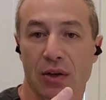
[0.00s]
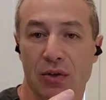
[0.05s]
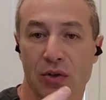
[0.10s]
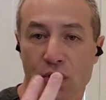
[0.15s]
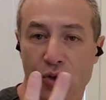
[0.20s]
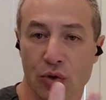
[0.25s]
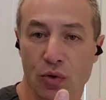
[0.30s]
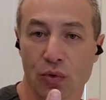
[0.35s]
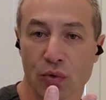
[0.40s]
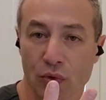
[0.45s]

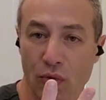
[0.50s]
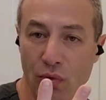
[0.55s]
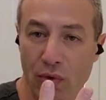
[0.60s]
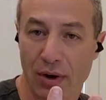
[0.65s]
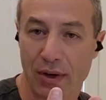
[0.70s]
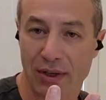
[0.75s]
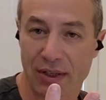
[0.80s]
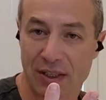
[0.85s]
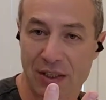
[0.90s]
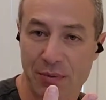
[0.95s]
two
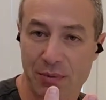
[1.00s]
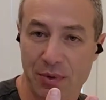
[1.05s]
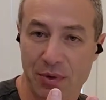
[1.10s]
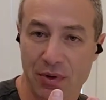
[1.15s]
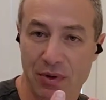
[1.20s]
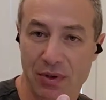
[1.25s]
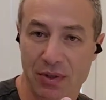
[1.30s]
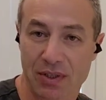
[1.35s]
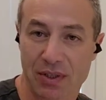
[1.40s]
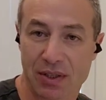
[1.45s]
great
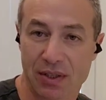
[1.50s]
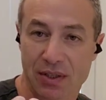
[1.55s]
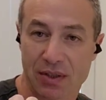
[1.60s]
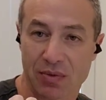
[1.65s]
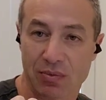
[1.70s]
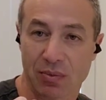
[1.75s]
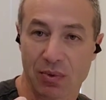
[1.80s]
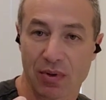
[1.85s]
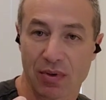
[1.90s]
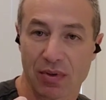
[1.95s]
experiences
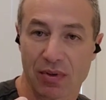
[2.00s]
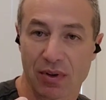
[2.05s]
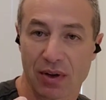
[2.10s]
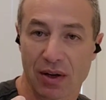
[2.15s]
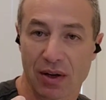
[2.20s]
with